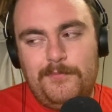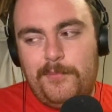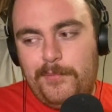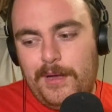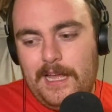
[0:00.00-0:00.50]

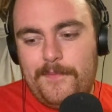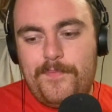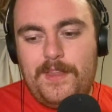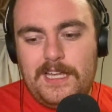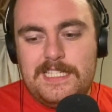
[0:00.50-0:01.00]
But
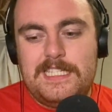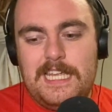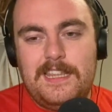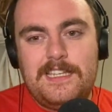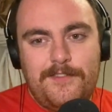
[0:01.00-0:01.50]
I'd say
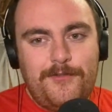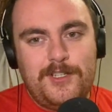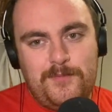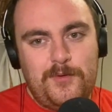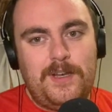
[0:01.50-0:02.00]
the difference
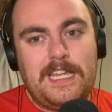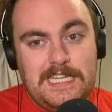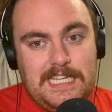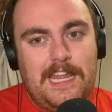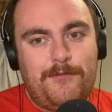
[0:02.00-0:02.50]
between, like, a
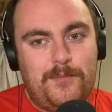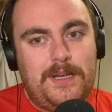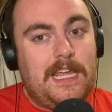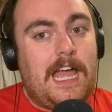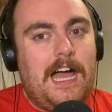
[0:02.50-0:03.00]
DNF would be,
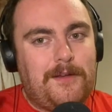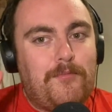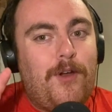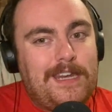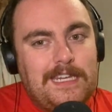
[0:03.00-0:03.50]
like, I'm
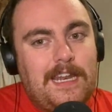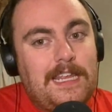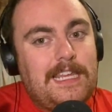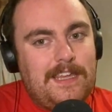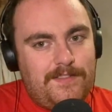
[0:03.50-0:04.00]
ready to, like,
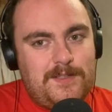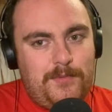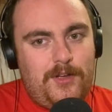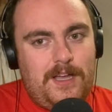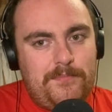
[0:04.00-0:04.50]
give this
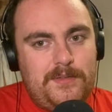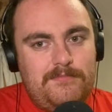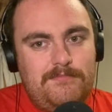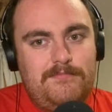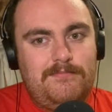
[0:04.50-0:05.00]
book up.
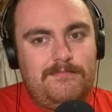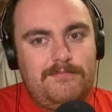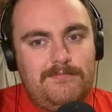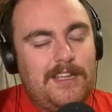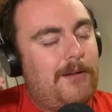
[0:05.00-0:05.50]

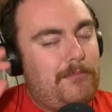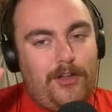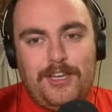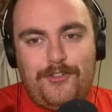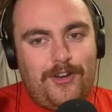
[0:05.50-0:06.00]
Like, I'm not
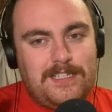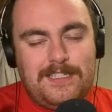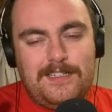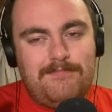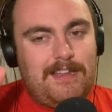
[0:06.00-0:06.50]

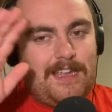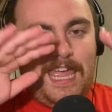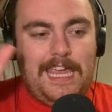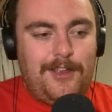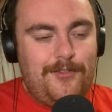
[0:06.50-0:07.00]
interested. Like,
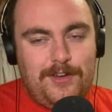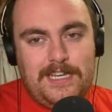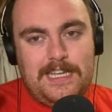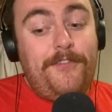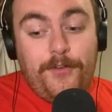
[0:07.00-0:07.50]
ain't gonna read it.